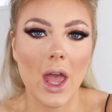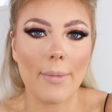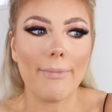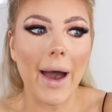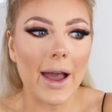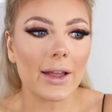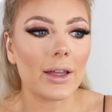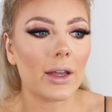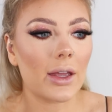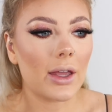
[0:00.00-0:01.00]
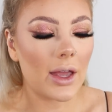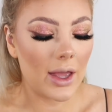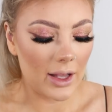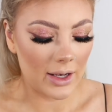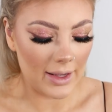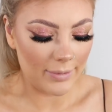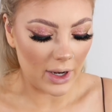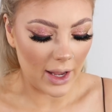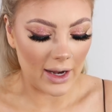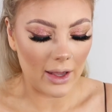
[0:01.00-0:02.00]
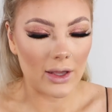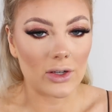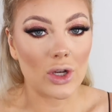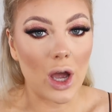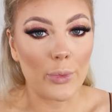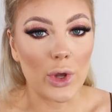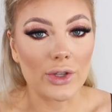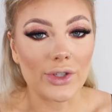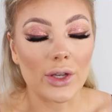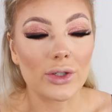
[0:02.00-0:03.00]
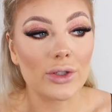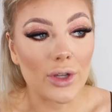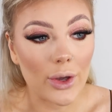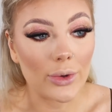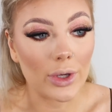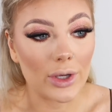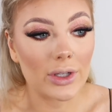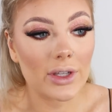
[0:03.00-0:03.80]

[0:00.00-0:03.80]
MAC lip liner sharpeners are so good.